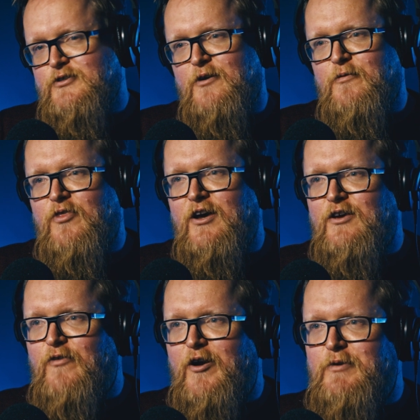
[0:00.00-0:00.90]
you. So
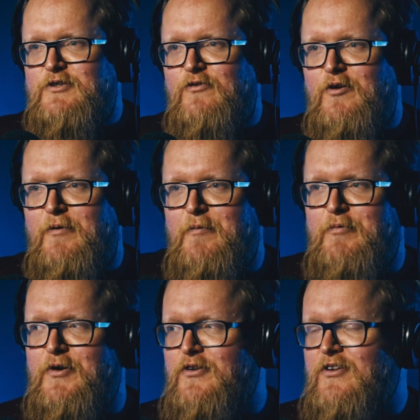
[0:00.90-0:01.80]
thank you very much for
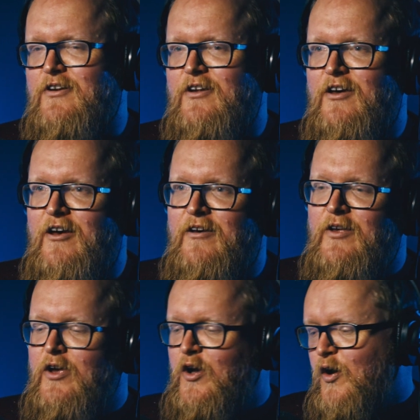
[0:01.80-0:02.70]
coming on board, and
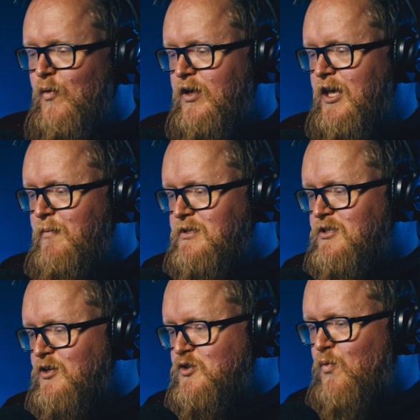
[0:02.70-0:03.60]
we'll
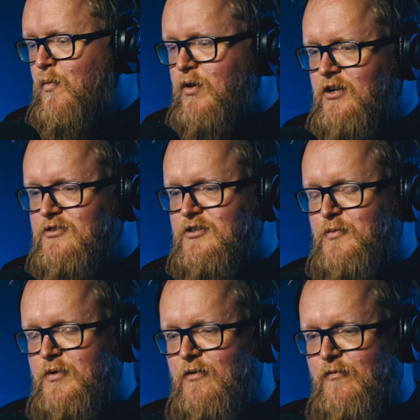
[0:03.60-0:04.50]
keep in touch. What we're going to
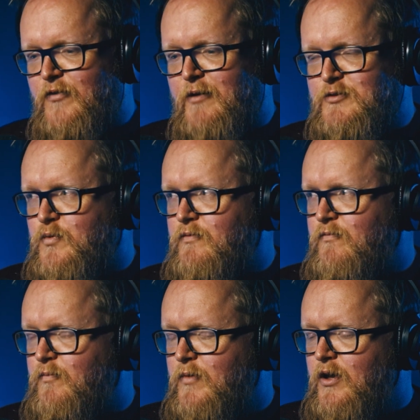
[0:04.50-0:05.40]
do with the films,
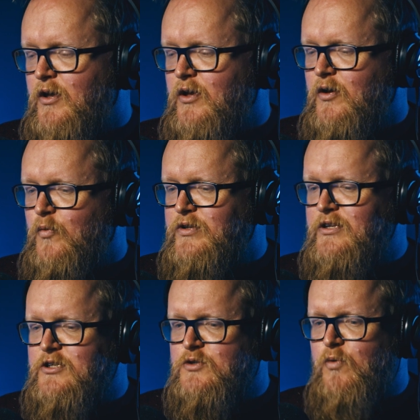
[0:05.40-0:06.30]
we
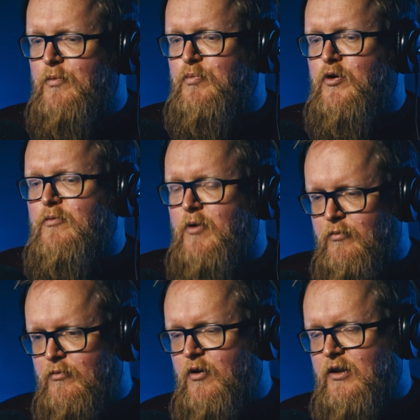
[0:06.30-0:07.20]
didn't just want to put
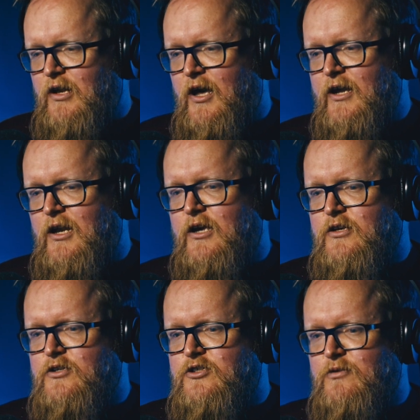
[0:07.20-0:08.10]
them on online
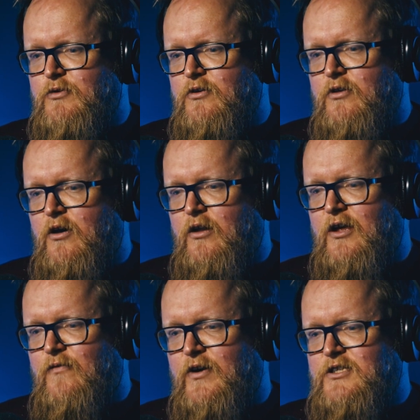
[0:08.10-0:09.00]
like some of the other
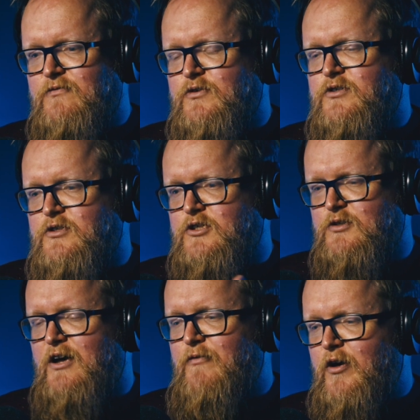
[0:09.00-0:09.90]
online festivals
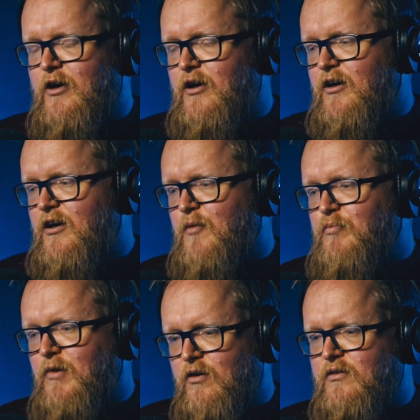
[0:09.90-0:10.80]
and just have
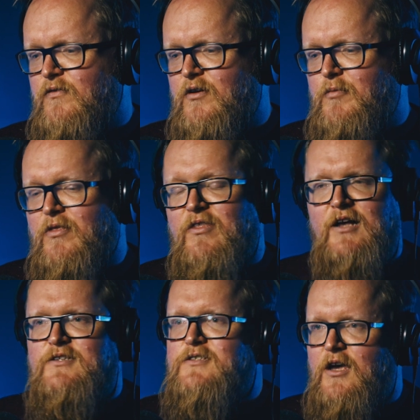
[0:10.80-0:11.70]
a block of them
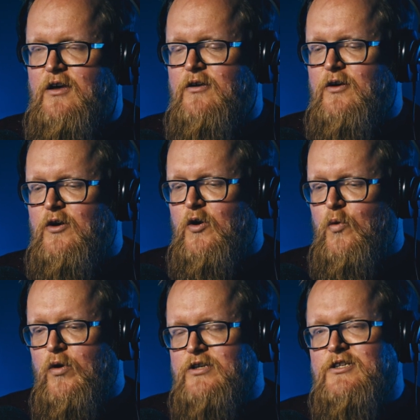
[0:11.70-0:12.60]
and that's it.
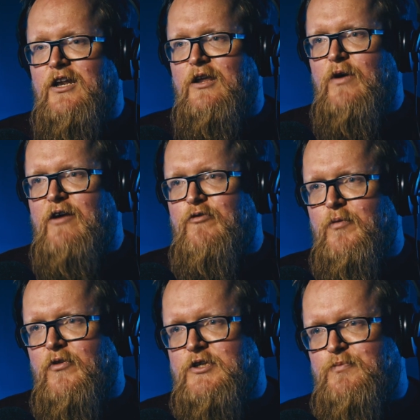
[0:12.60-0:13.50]
We're sending
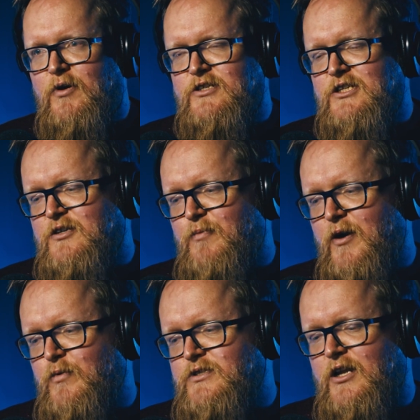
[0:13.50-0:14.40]
everyone that's
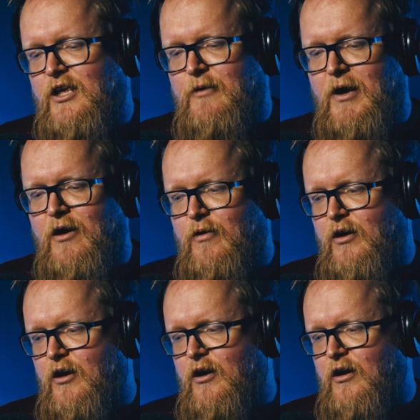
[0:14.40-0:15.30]
participated, we're sending them
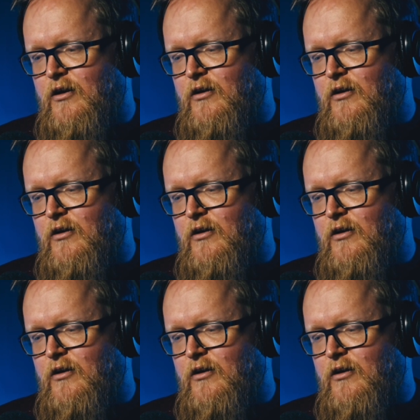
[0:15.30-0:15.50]
out